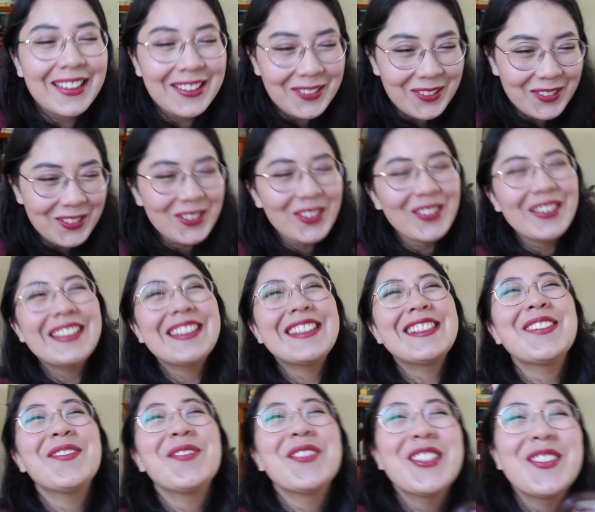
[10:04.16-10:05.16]
no.
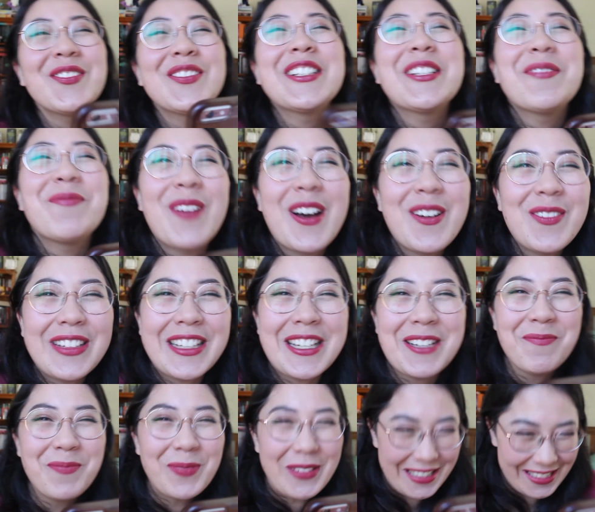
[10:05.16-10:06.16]
I'm gonna read the part when he
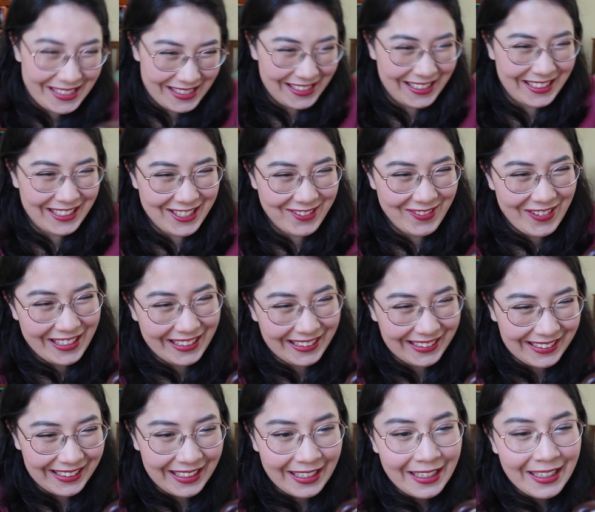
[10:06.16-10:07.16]
imprints. Are you ready?
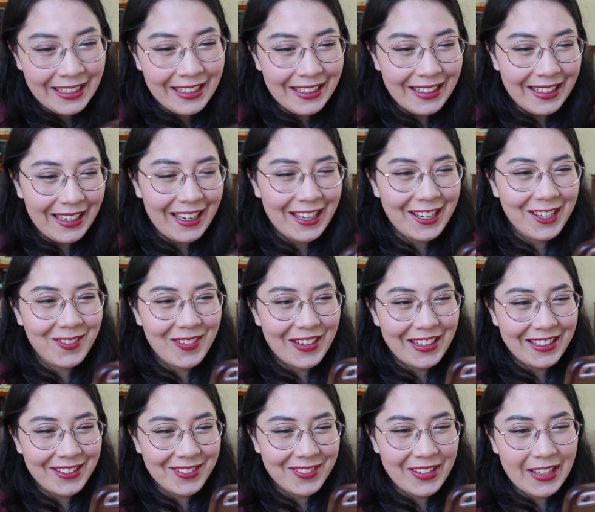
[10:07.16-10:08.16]
Are you
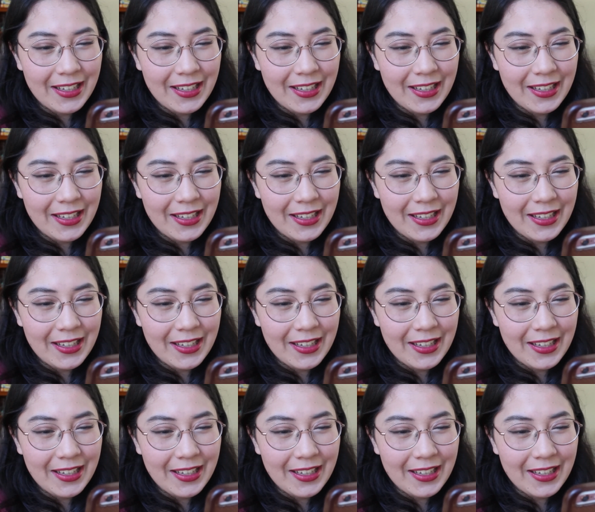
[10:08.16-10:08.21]
ready?